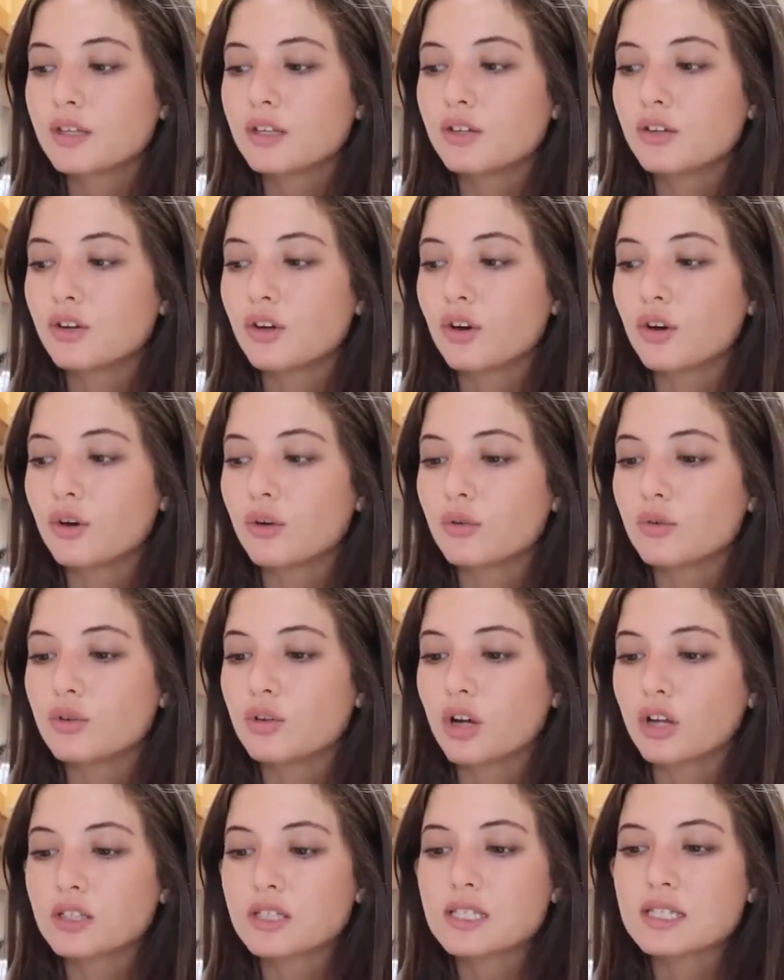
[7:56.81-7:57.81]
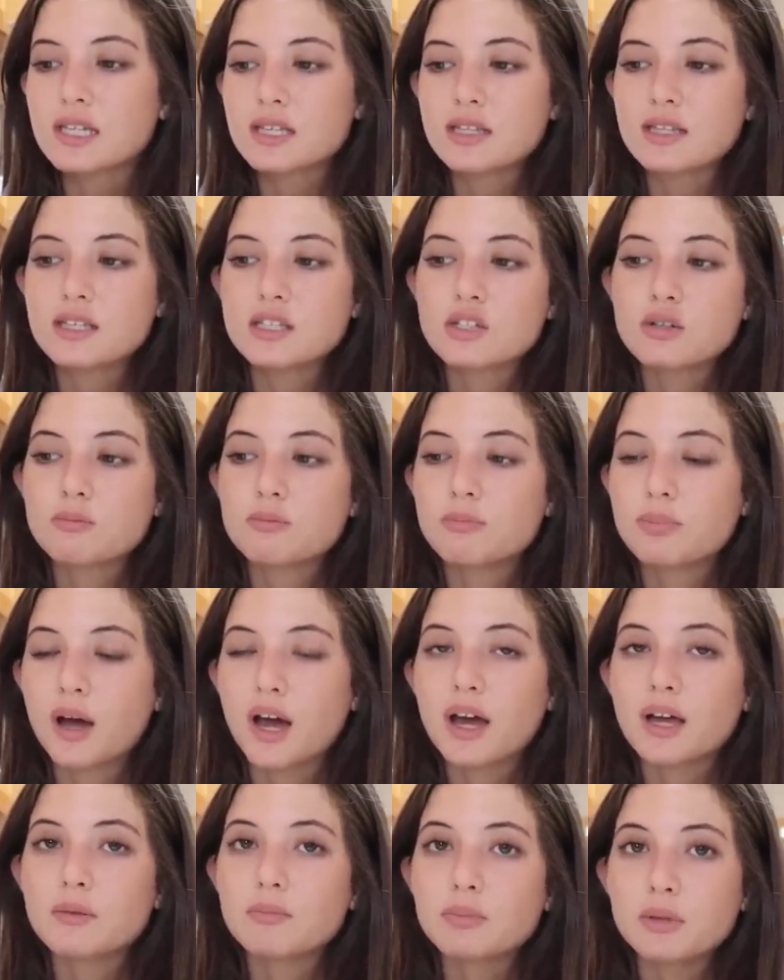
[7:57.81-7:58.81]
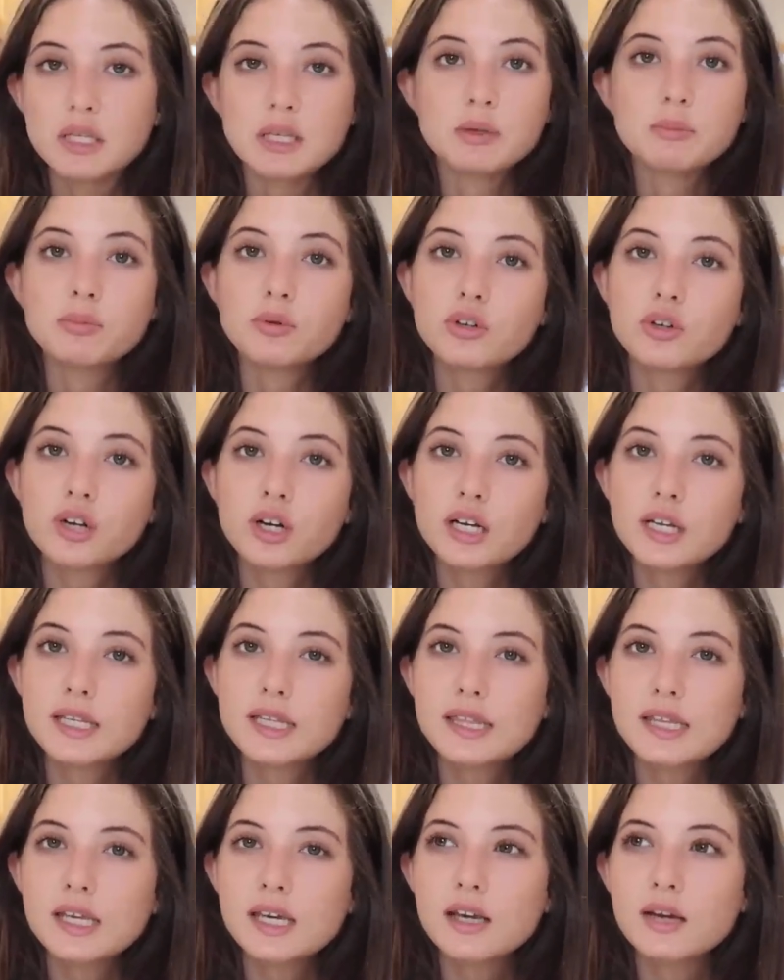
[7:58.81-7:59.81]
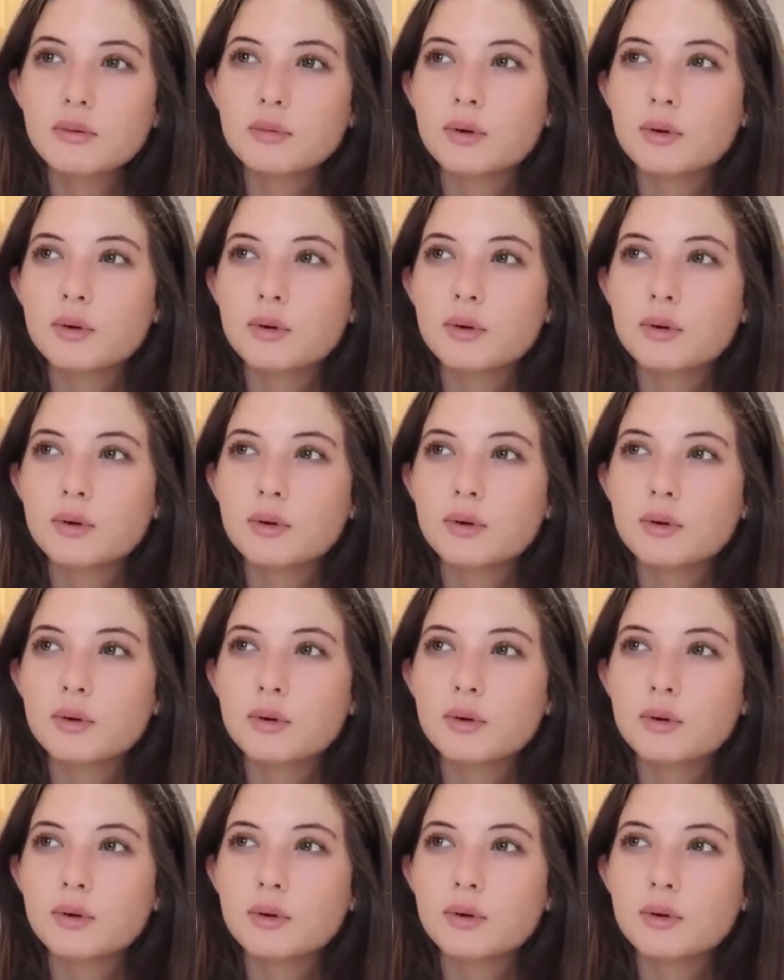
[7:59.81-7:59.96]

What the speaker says: you know, not to say these are bad people or anything,